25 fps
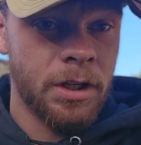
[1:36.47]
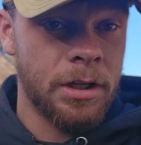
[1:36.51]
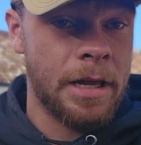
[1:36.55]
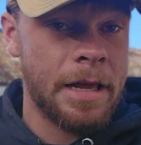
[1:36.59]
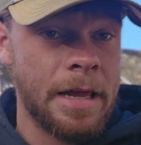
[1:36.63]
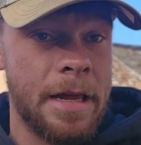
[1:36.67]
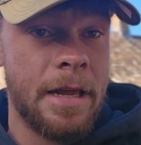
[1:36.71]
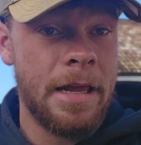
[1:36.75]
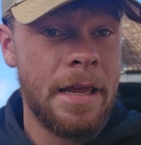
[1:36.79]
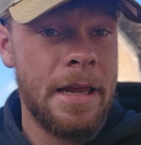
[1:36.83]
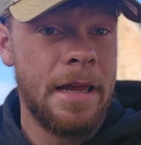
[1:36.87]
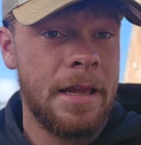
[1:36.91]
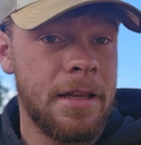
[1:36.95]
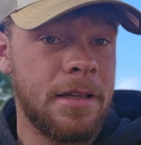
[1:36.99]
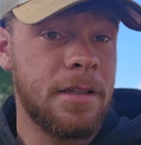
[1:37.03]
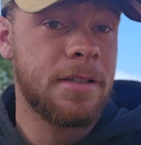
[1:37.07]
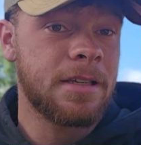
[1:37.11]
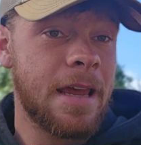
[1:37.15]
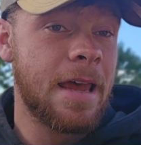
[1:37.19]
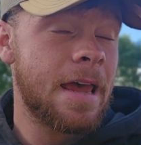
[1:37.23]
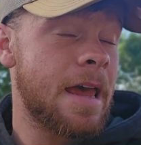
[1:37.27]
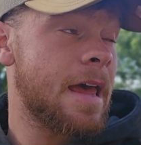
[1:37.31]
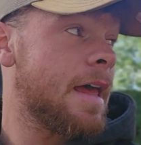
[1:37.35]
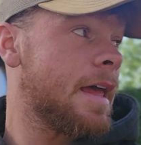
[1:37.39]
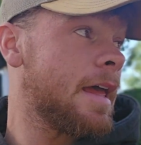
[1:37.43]
It is
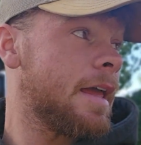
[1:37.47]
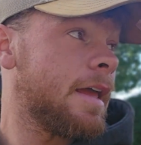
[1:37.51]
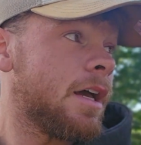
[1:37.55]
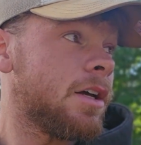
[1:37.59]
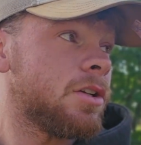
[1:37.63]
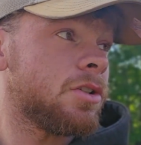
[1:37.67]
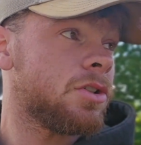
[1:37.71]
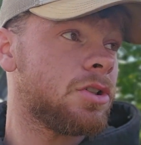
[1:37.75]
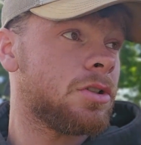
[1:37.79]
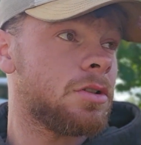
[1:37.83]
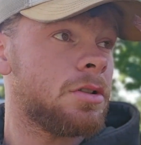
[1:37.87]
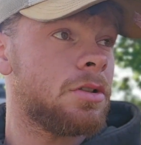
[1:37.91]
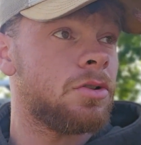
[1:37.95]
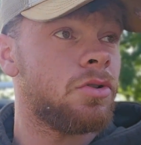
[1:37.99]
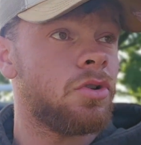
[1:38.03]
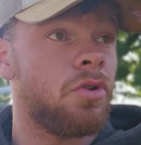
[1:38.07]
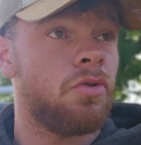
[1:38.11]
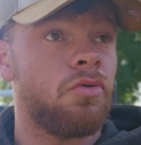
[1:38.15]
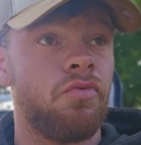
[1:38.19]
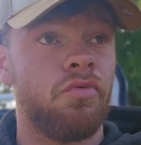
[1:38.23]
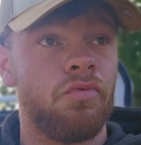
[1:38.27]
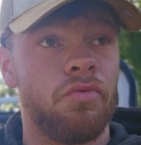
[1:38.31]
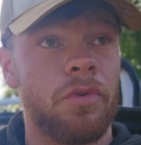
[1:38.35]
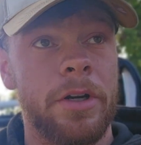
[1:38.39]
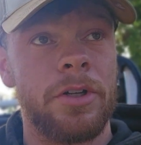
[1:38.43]
a
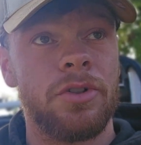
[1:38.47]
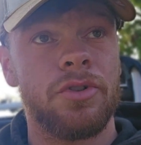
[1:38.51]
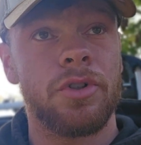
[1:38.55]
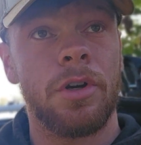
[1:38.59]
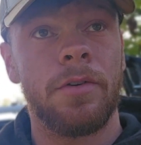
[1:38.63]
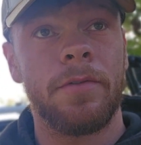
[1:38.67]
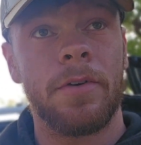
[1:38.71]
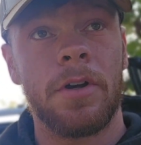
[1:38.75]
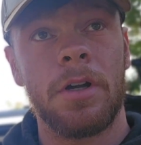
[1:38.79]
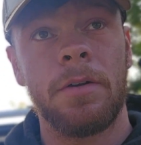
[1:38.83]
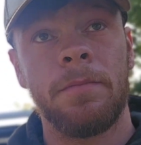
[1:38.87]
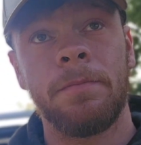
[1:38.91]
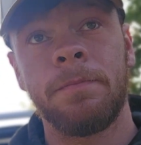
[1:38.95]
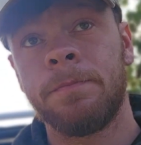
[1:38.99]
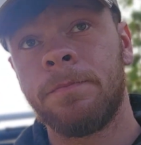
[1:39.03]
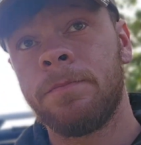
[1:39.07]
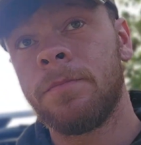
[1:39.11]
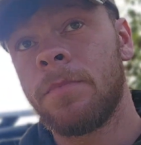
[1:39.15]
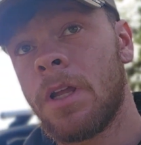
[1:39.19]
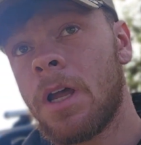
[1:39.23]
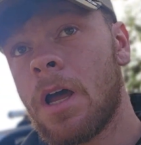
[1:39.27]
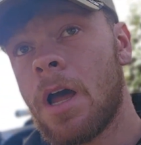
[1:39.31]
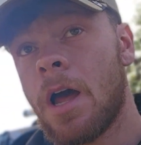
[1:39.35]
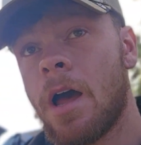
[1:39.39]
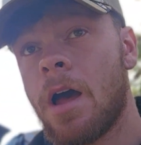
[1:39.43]
Range Rover,
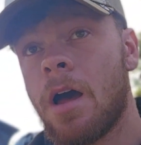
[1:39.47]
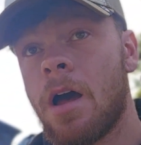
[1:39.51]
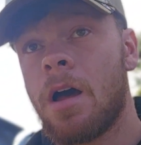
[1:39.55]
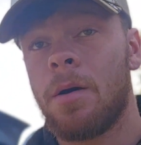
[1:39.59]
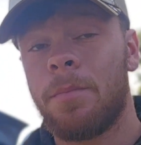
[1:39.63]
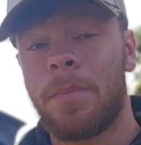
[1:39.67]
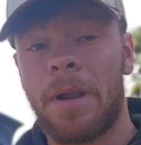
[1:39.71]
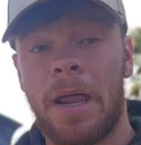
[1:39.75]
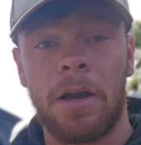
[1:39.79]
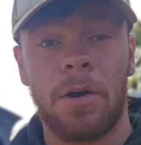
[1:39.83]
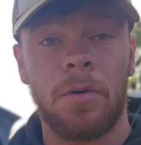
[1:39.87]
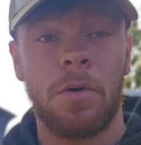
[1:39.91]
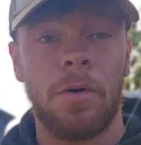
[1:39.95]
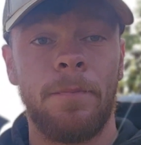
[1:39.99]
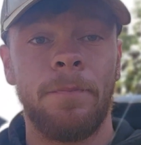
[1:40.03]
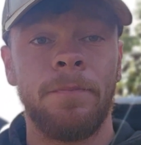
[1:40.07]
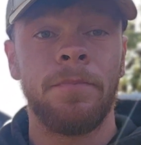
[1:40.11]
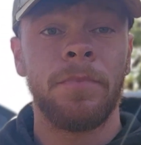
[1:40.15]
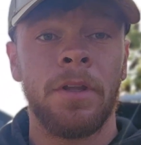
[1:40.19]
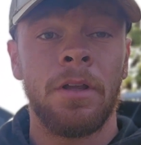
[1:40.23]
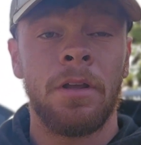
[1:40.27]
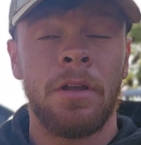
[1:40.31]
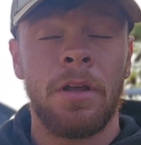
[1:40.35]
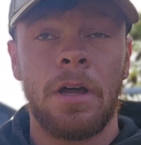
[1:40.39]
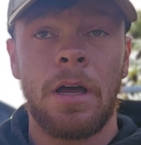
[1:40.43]
a black one,
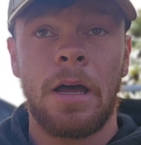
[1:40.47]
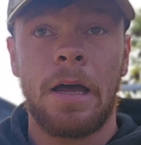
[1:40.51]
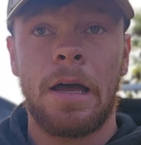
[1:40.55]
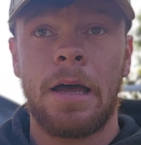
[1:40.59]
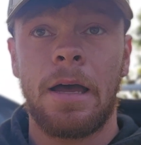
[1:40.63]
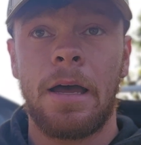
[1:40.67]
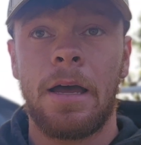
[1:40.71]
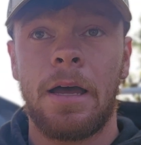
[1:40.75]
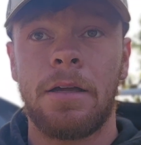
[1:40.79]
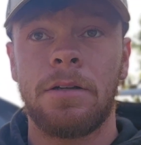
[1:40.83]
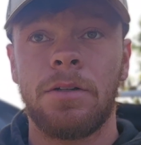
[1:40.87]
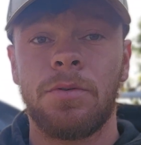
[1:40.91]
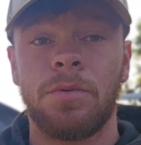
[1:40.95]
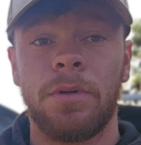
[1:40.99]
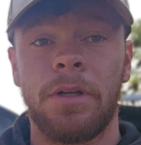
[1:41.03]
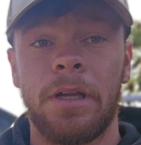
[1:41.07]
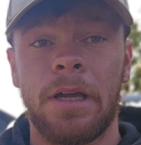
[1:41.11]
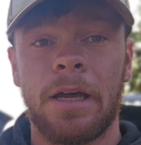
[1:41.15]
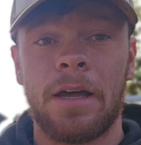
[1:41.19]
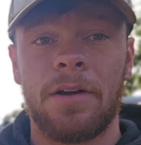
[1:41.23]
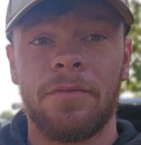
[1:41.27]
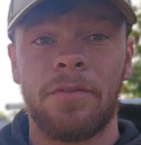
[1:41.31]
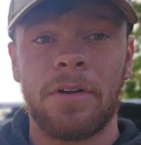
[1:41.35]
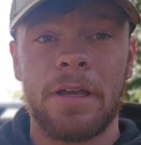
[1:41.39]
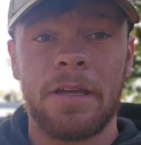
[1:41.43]
and we
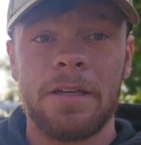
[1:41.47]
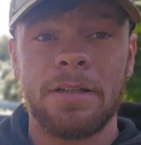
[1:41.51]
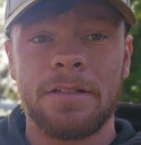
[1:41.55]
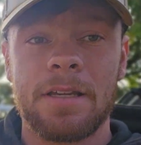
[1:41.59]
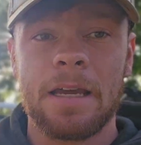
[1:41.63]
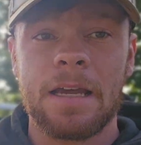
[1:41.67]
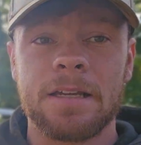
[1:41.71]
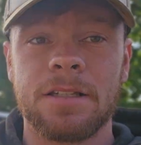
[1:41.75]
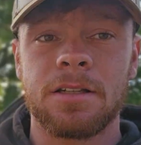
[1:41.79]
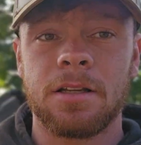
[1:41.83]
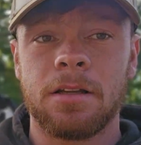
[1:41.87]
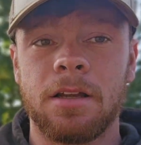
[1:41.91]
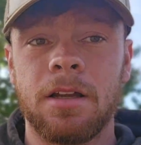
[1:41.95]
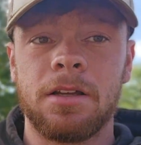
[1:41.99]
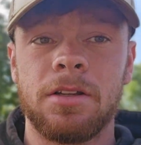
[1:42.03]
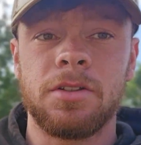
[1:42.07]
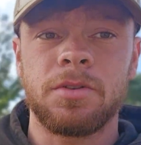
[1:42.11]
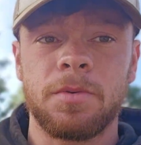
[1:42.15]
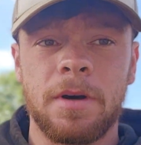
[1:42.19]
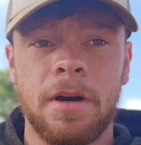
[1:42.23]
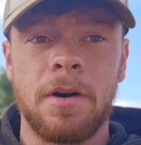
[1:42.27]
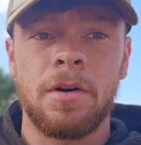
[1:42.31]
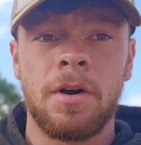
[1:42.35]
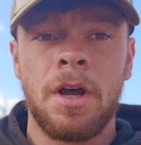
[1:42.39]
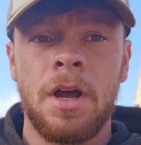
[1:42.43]
have a Tesla as
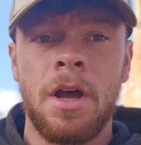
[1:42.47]
well.